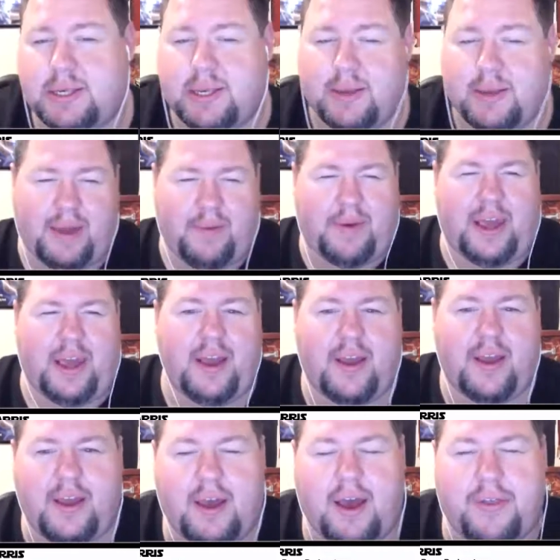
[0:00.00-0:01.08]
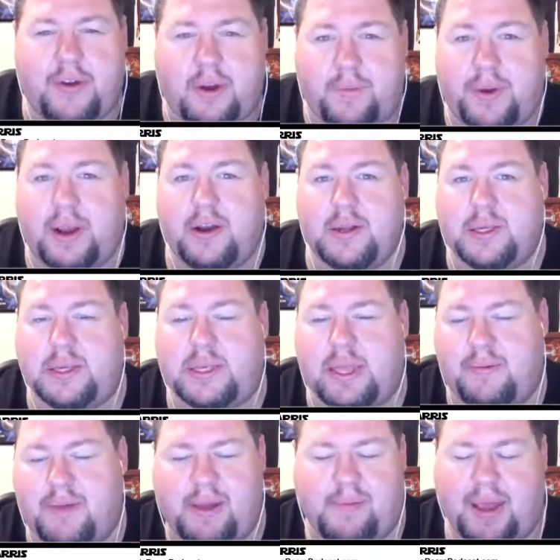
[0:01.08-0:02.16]
maybe other appearances that
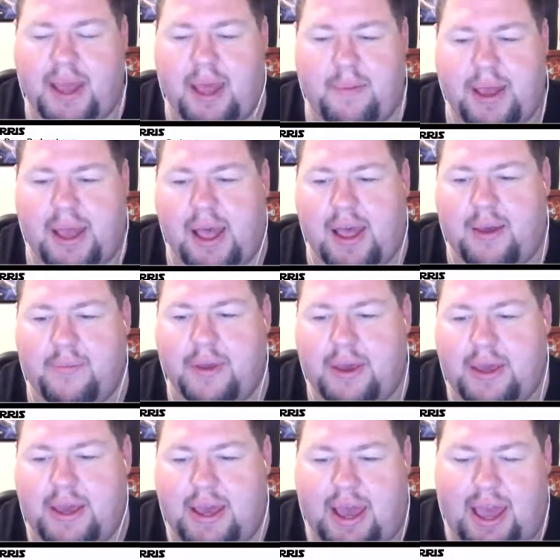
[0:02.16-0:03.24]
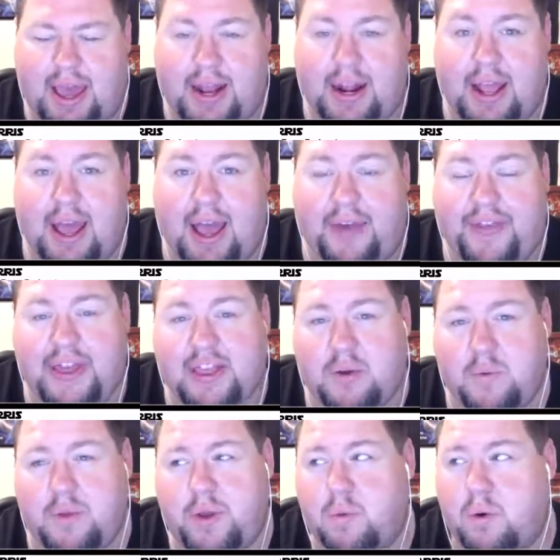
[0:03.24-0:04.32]
may be coming up. And I think
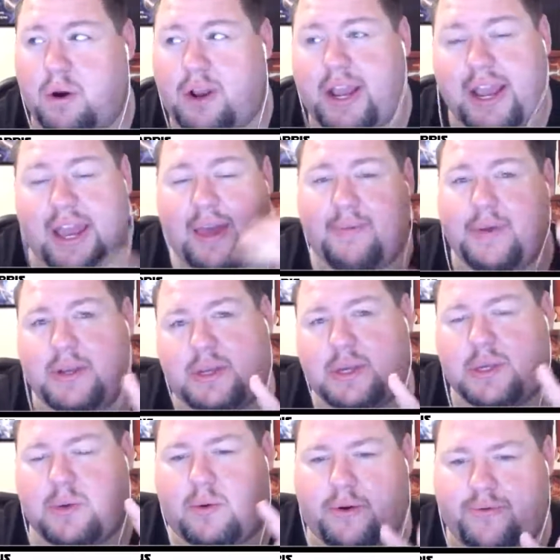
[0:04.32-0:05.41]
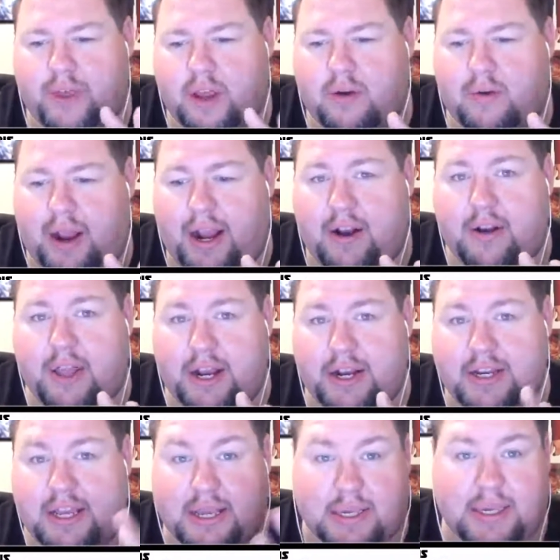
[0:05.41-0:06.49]
they're working him into sort of the greater like
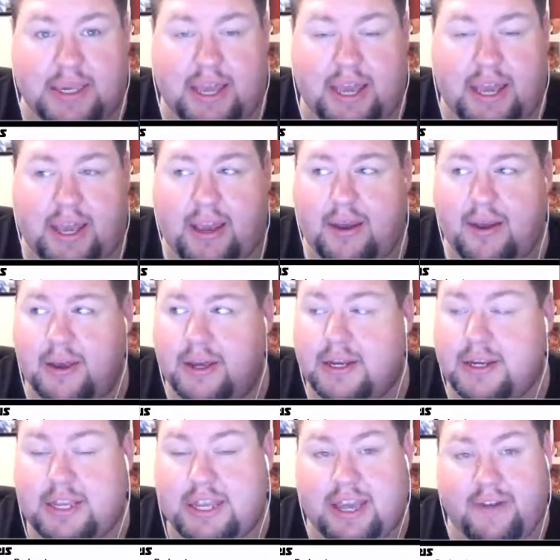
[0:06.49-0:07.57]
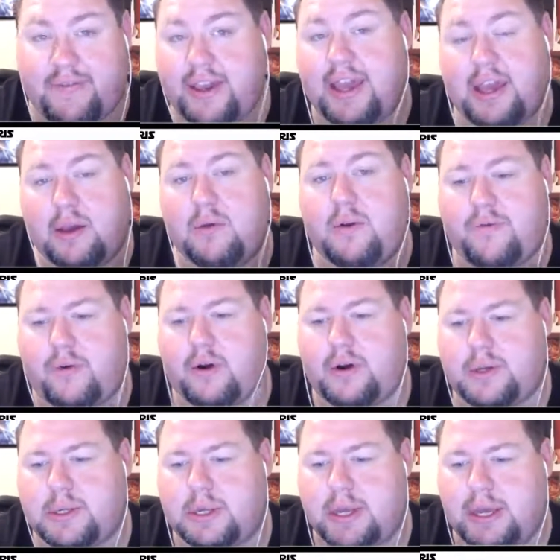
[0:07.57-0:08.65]
DC TV
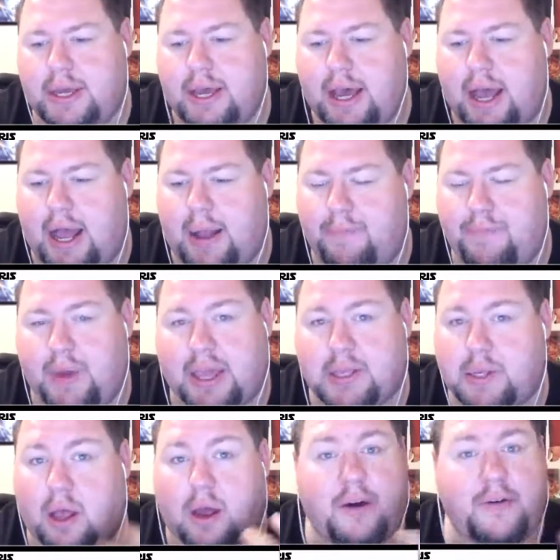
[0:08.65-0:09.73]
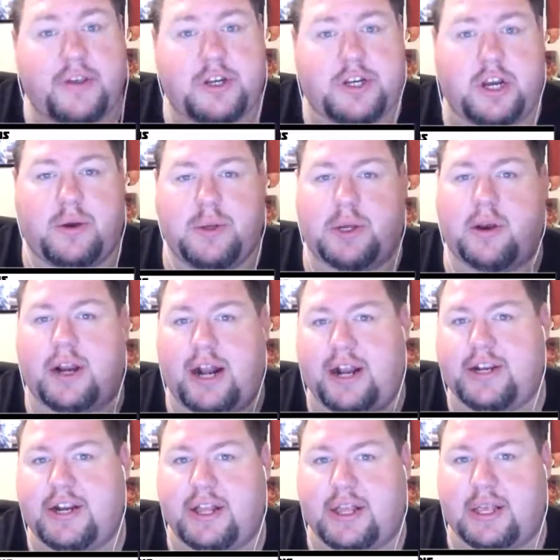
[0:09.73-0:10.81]
universe, because all the shows are
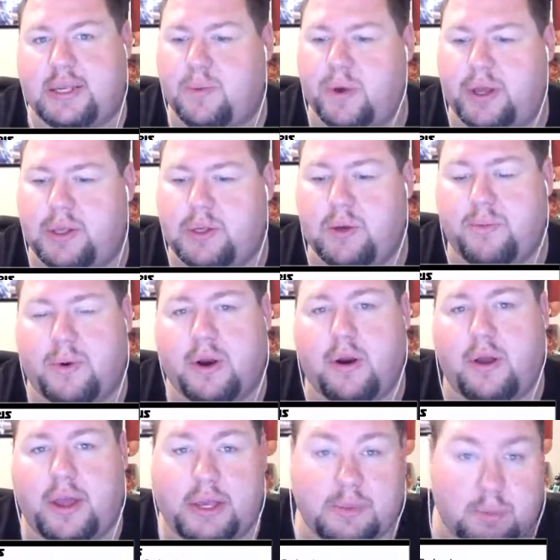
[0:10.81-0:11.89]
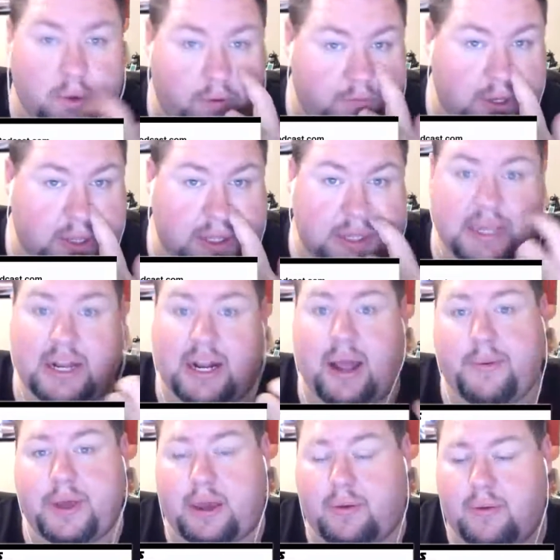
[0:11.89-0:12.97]
connected at this point. Supergirl has moved to the
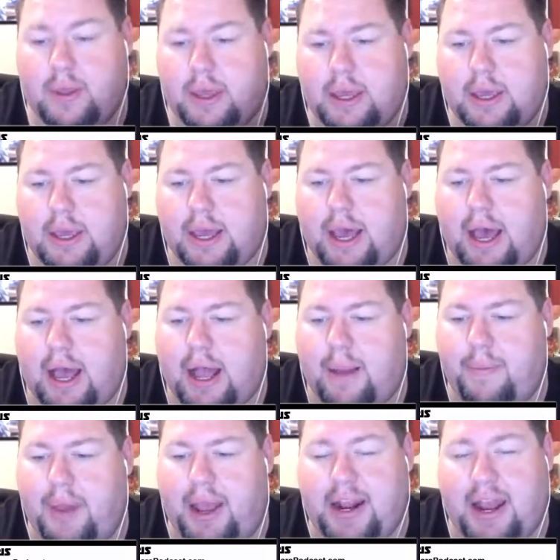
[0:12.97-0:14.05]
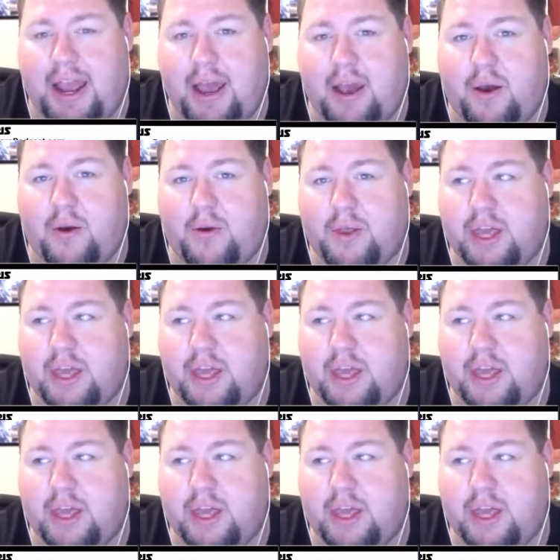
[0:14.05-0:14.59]
CW, and now like